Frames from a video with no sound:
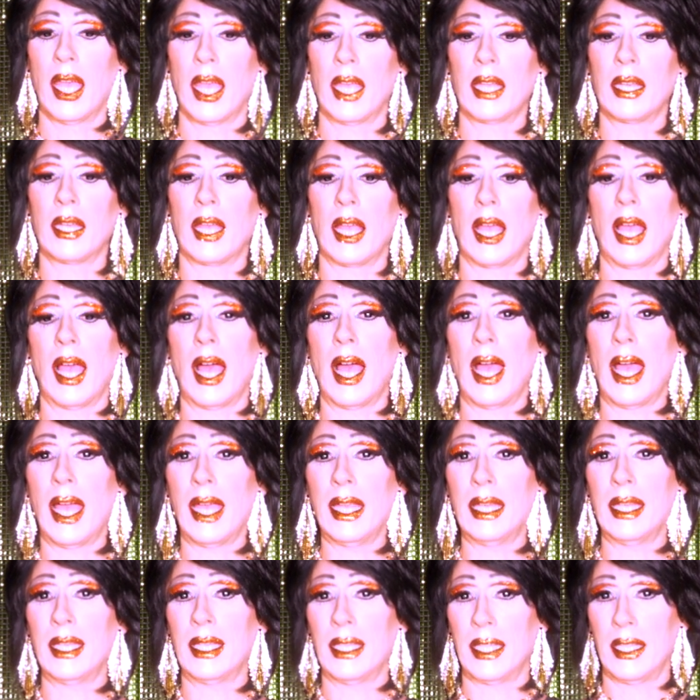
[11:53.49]
And
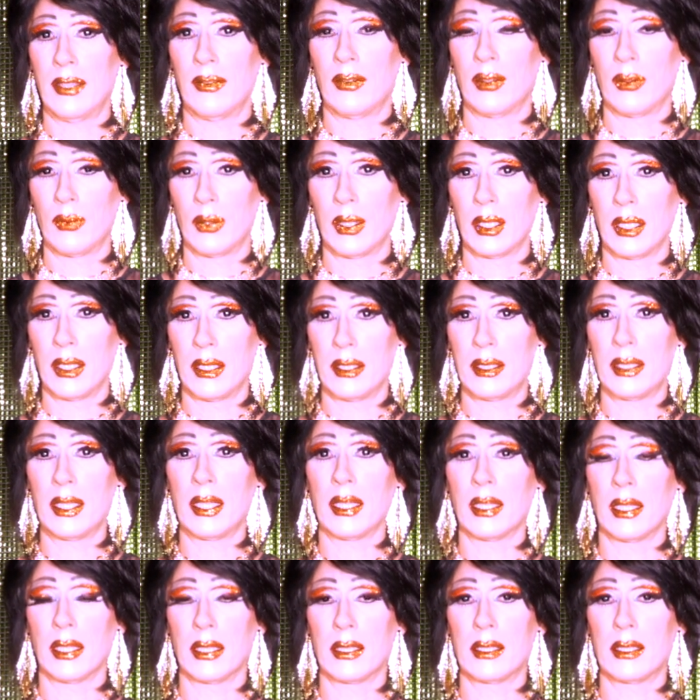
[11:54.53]
I didn't even really see it